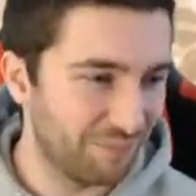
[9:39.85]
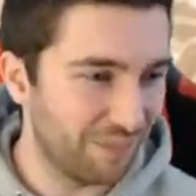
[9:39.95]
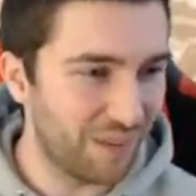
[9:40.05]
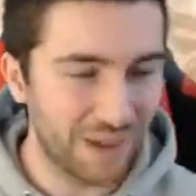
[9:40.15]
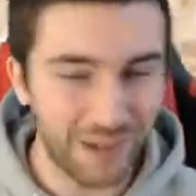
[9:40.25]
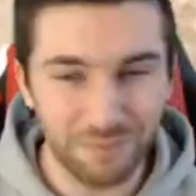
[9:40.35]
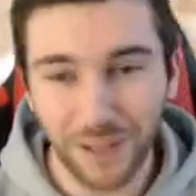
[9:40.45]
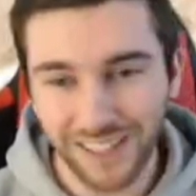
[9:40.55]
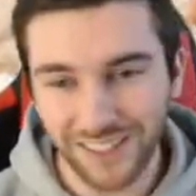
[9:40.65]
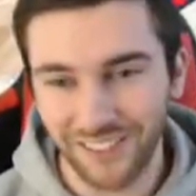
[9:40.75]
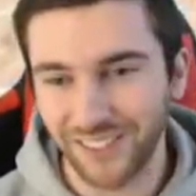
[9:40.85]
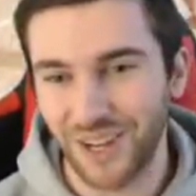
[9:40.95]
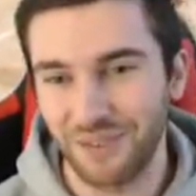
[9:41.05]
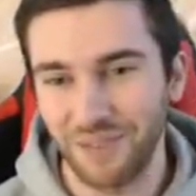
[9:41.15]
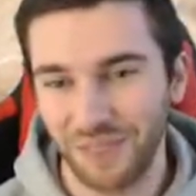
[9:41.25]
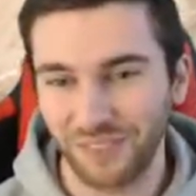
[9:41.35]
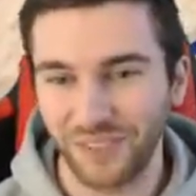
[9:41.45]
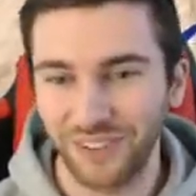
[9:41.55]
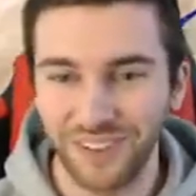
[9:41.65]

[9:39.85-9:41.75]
my man, Pecan coming through.